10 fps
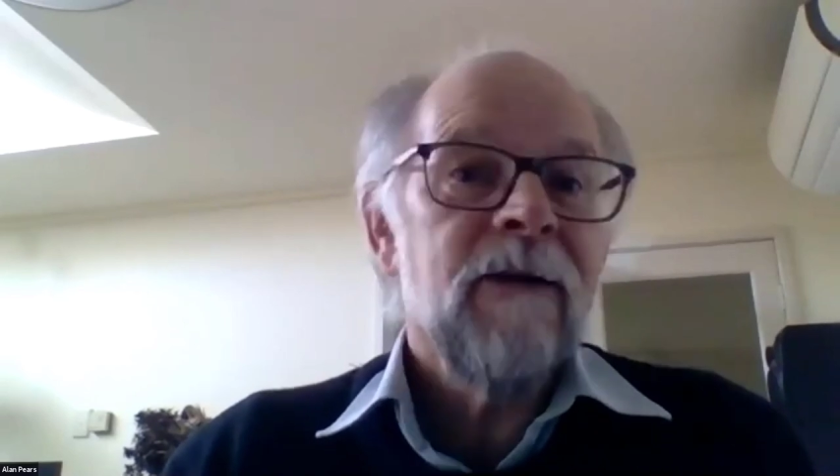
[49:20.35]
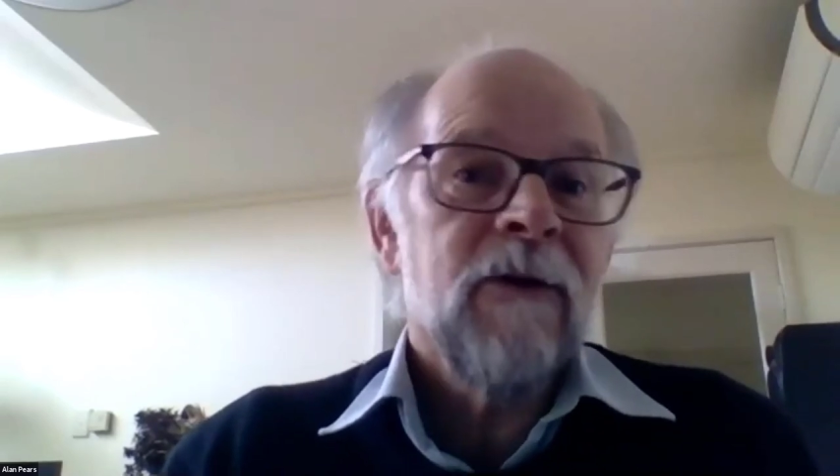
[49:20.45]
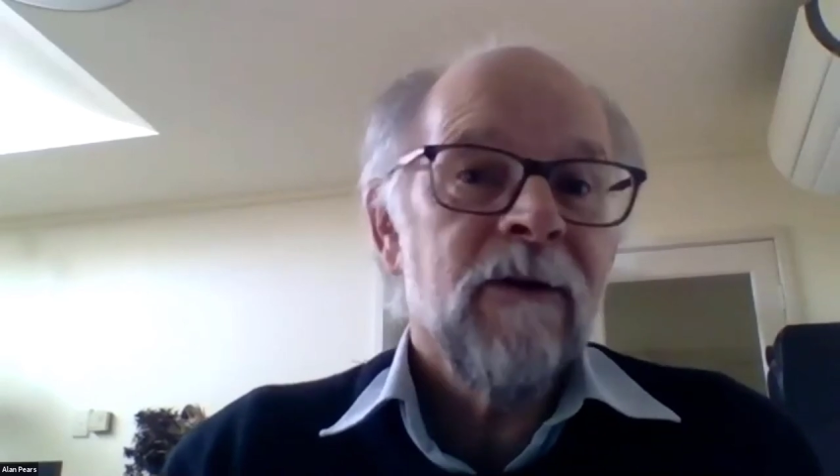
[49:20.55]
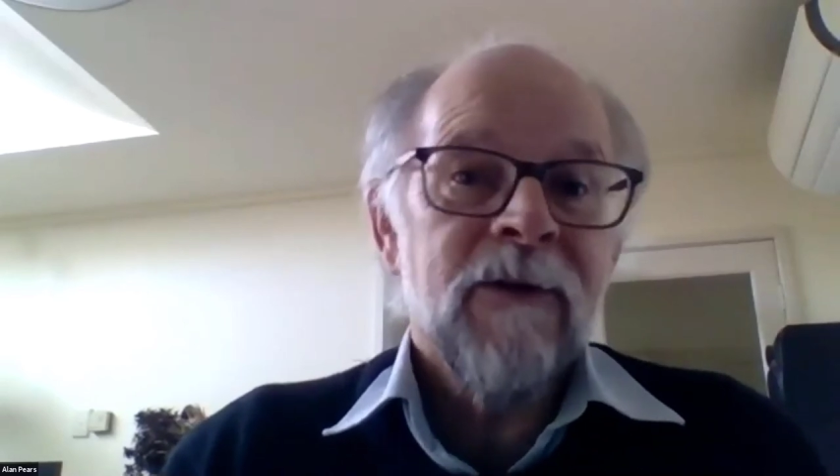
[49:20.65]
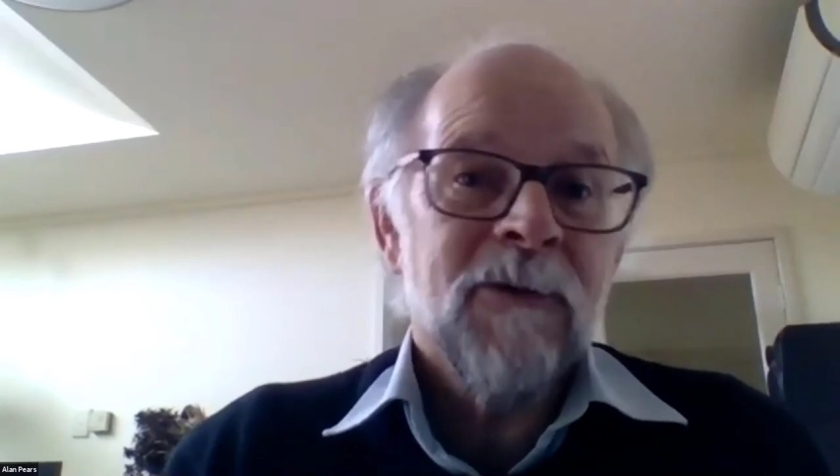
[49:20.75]

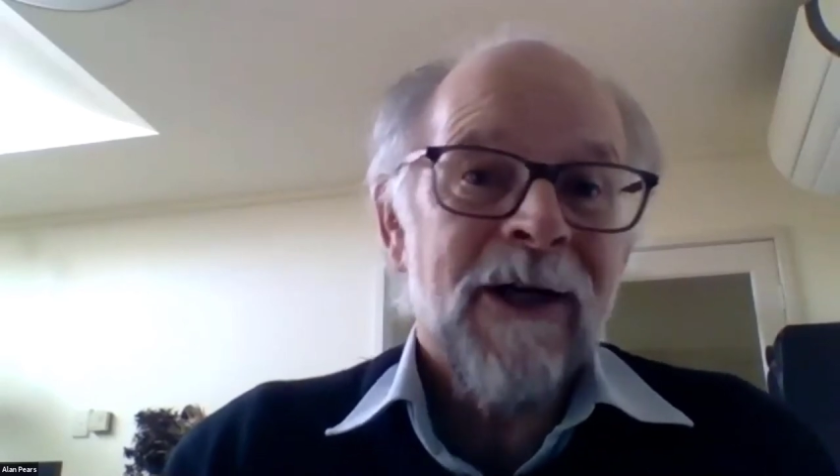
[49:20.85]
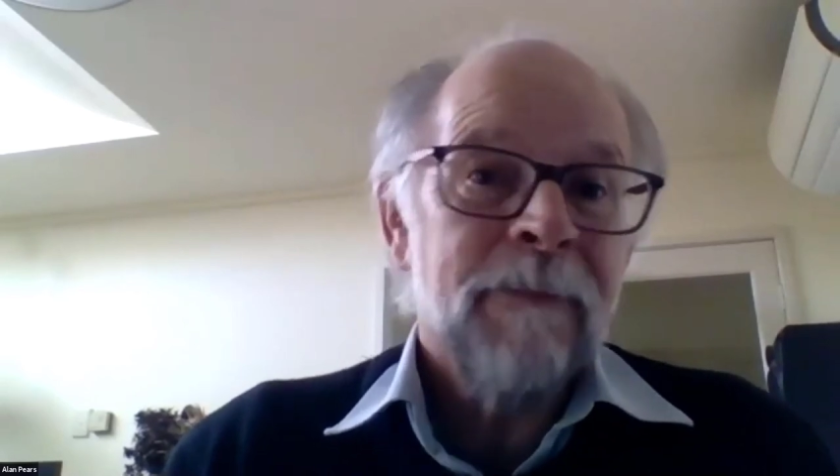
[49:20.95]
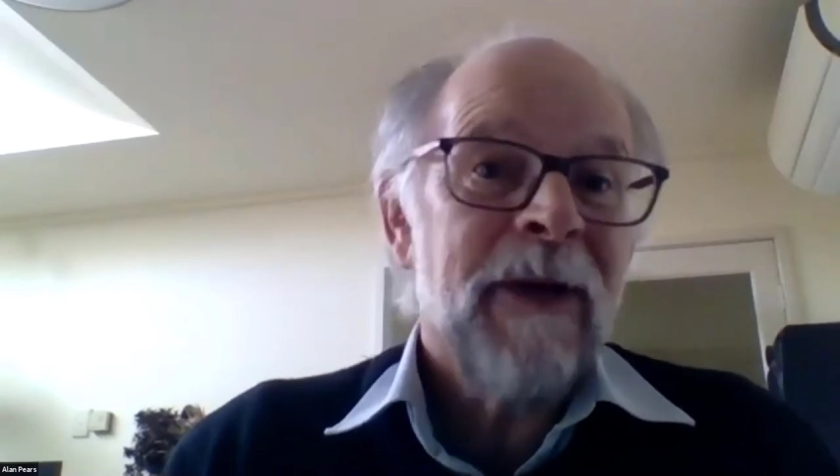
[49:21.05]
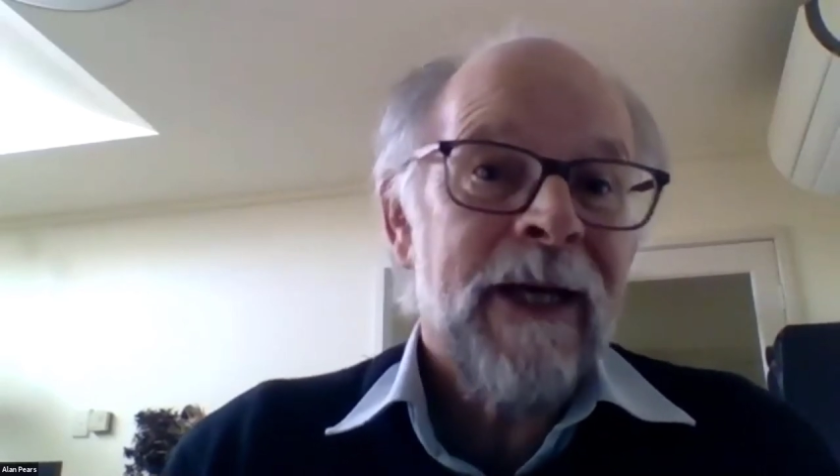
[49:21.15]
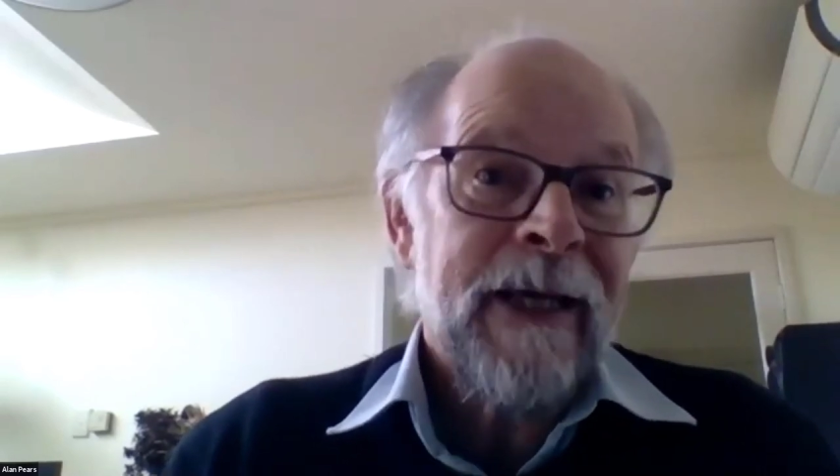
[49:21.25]
even on the
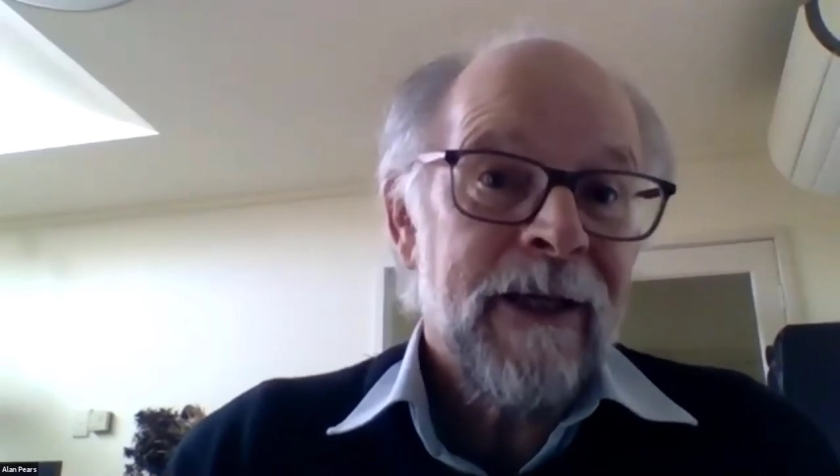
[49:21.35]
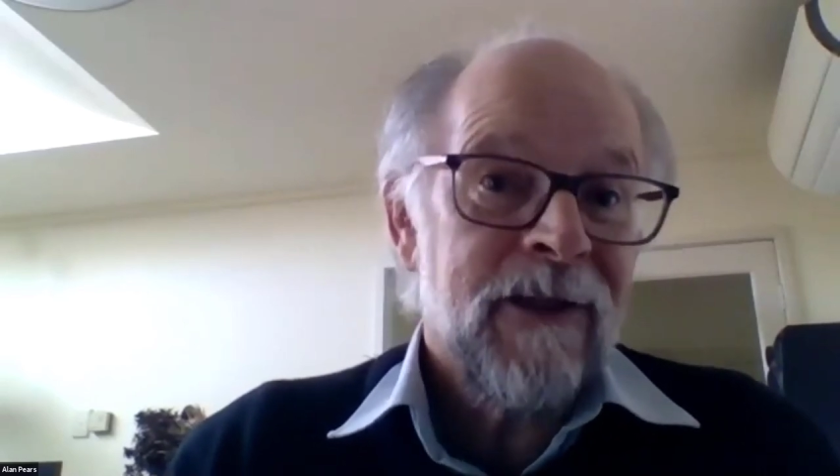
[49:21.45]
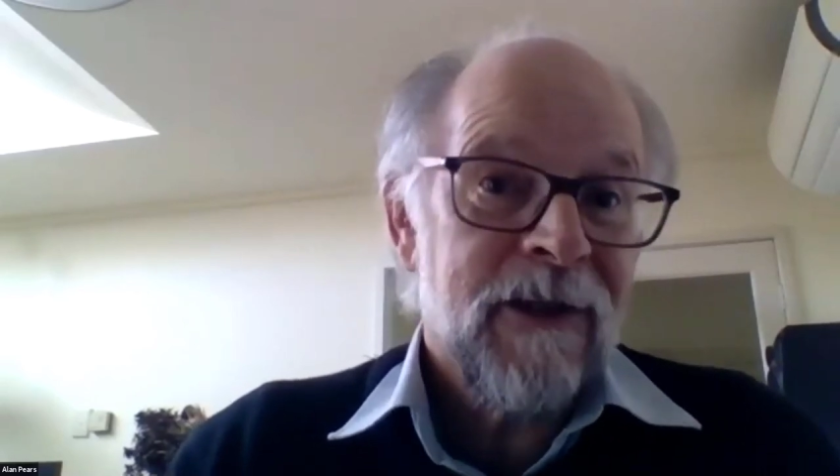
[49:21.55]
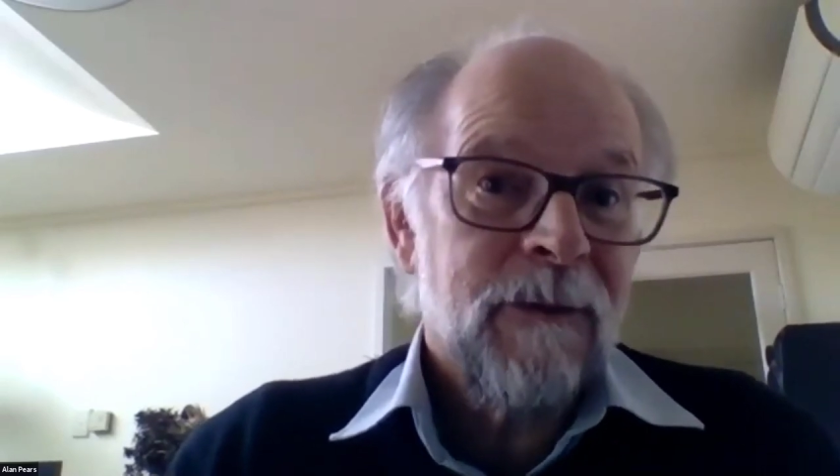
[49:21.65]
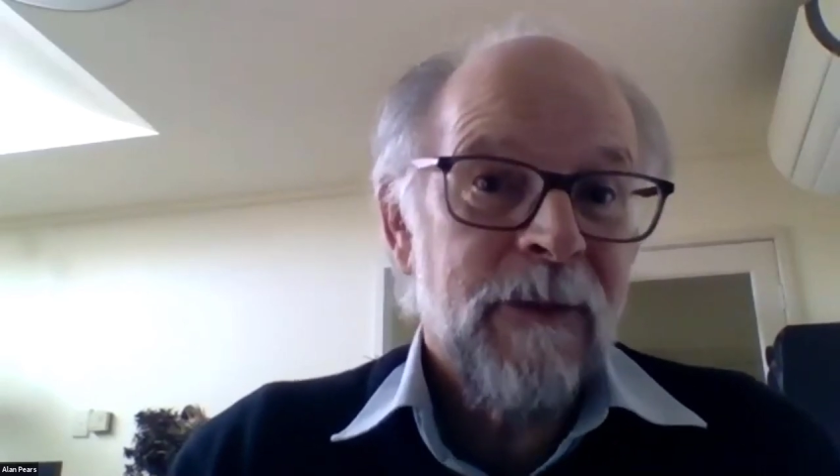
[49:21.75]
right
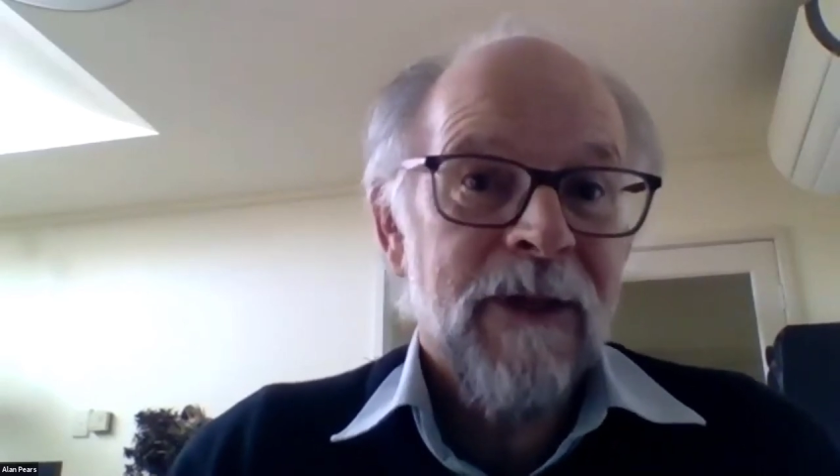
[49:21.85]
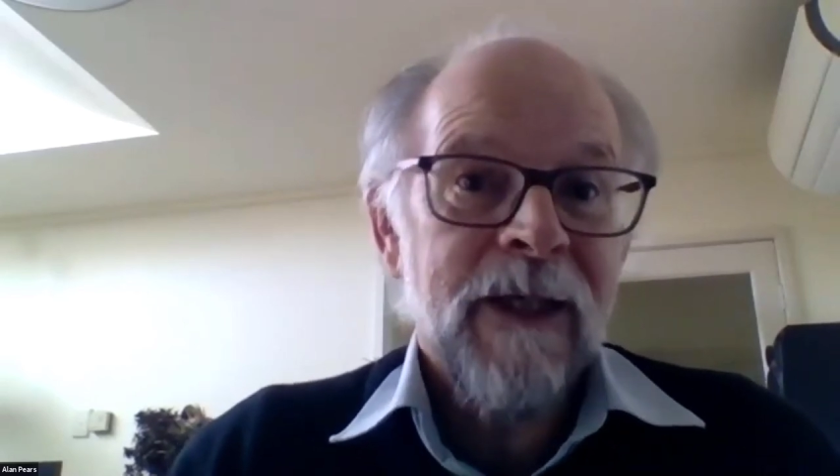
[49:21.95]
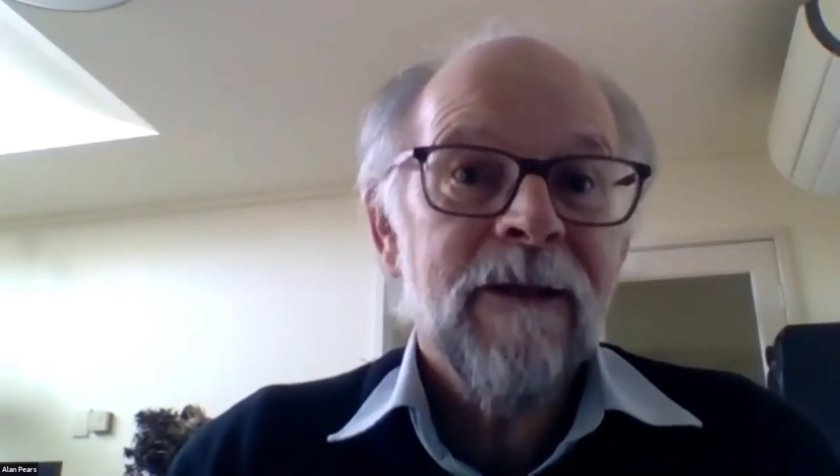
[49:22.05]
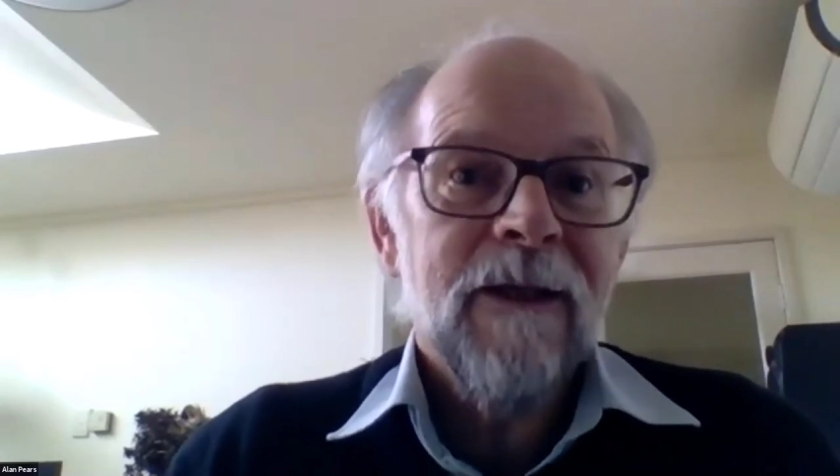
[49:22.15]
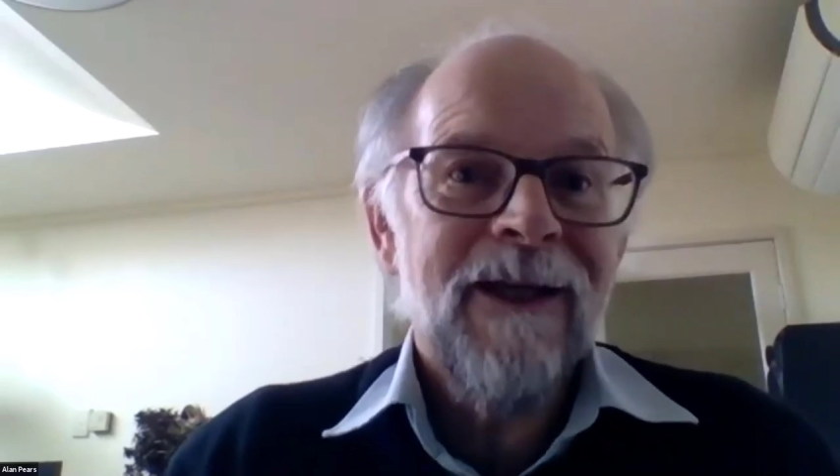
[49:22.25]
page, to be
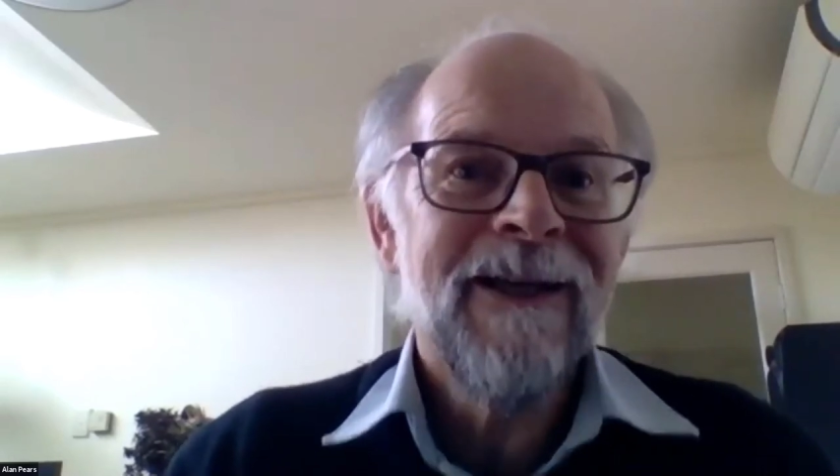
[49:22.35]
blunt.